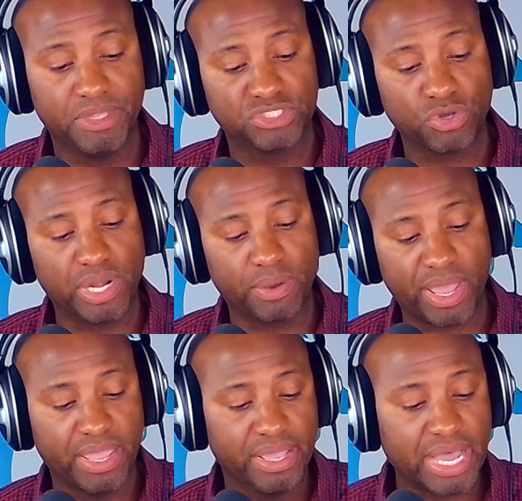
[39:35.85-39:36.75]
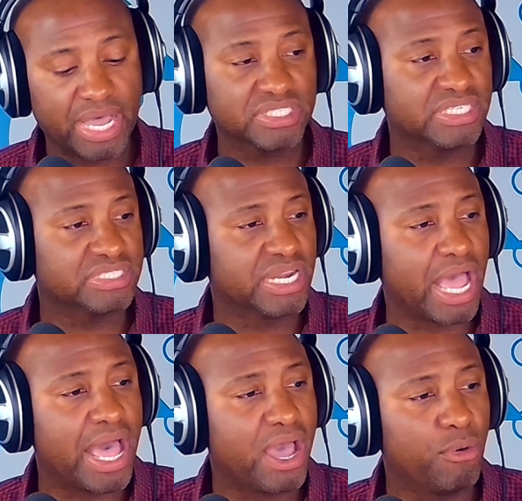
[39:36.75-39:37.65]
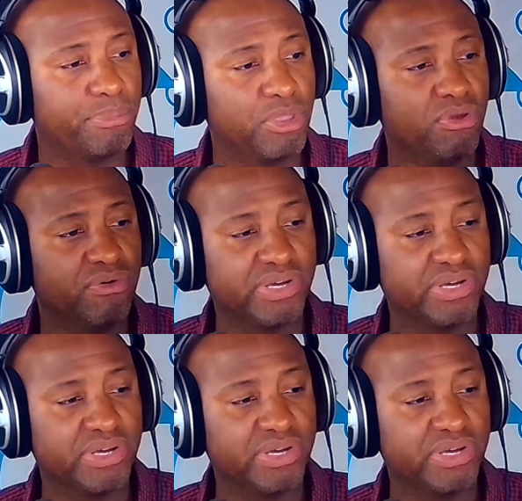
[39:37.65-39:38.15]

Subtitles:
So anyway, guys, listen, I hope you